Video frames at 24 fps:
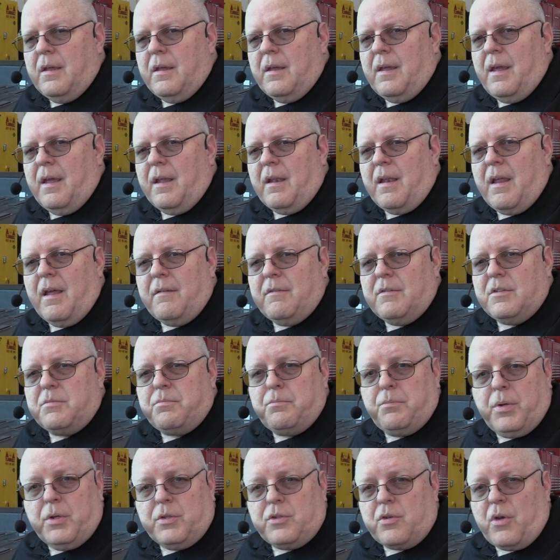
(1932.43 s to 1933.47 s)
and
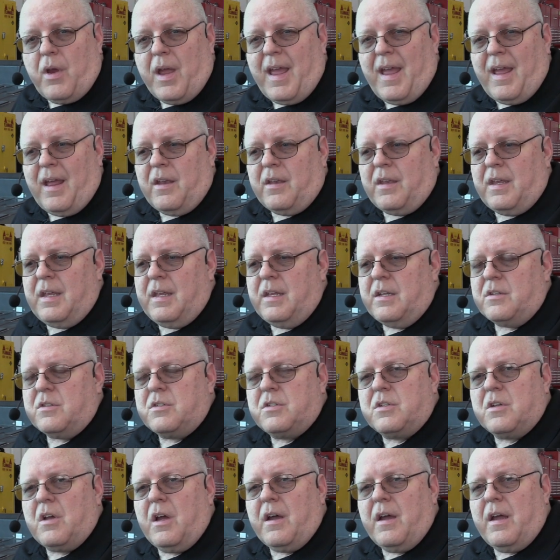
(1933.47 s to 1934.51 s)
put your hand
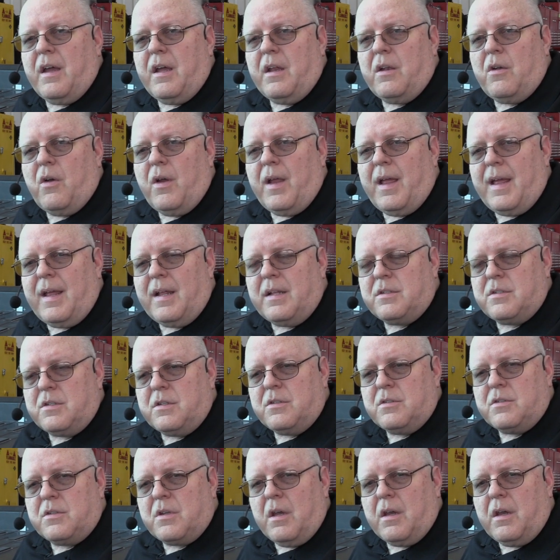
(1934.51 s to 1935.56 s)
inside or hands
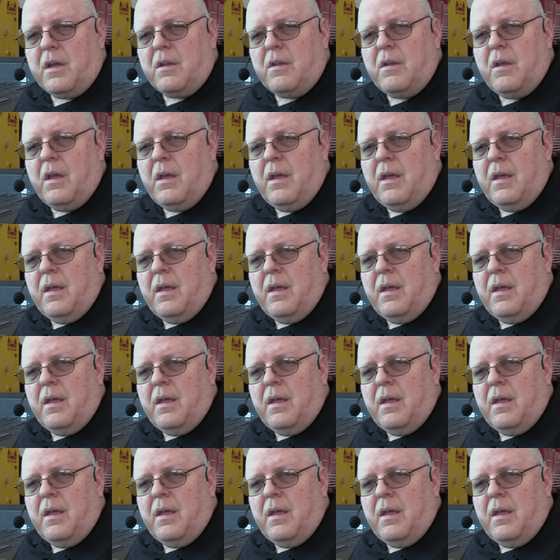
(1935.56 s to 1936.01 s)
inside